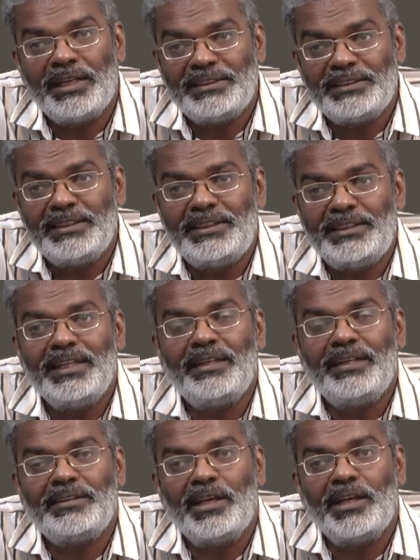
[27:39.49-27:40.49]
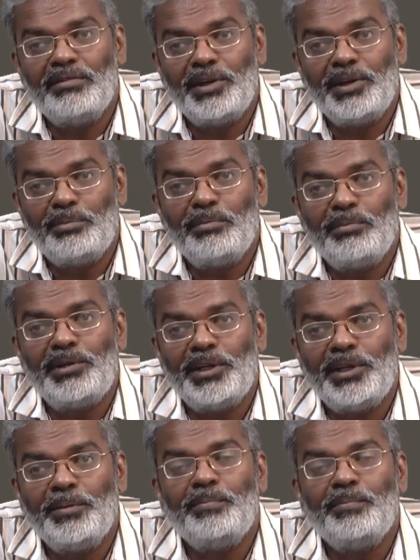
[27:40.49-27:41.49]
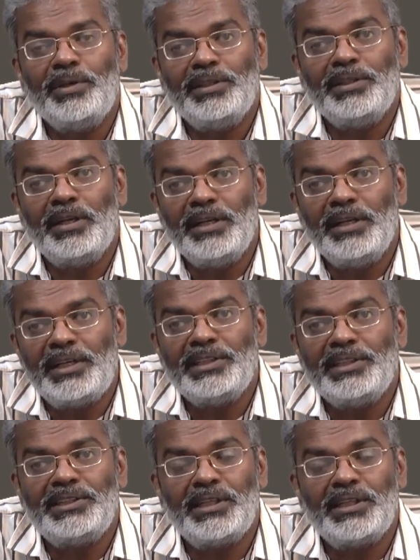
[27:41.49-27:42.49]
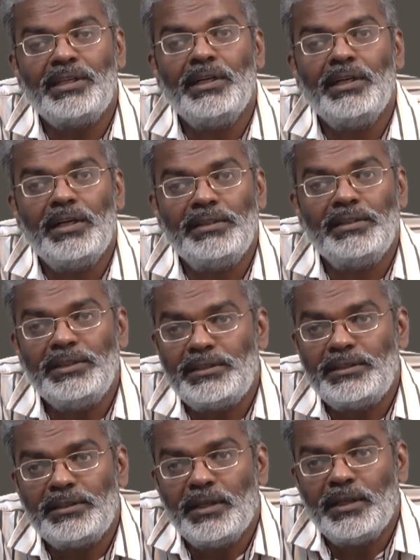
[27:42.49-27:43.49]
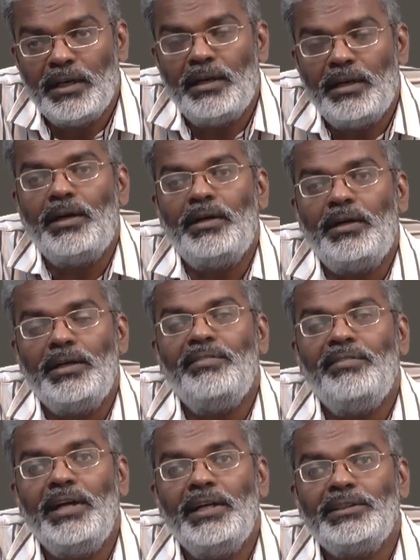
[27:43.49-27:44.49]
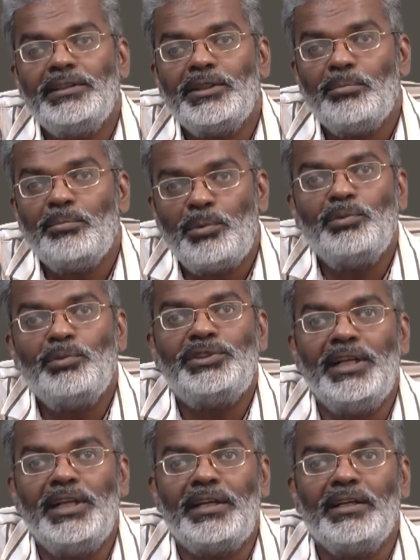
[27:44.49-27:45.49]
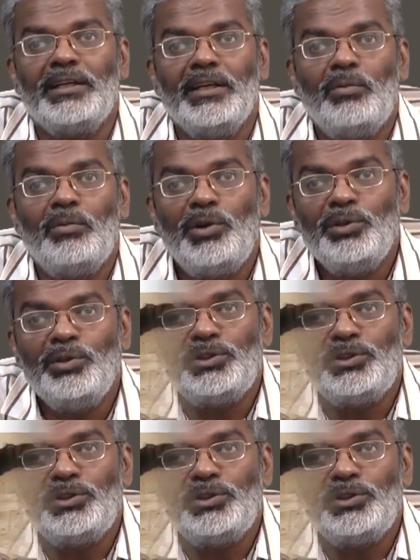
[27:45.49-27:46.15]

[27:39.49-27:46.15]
existing at Kavaripumbattinam in the literature. This evidence proves that. What you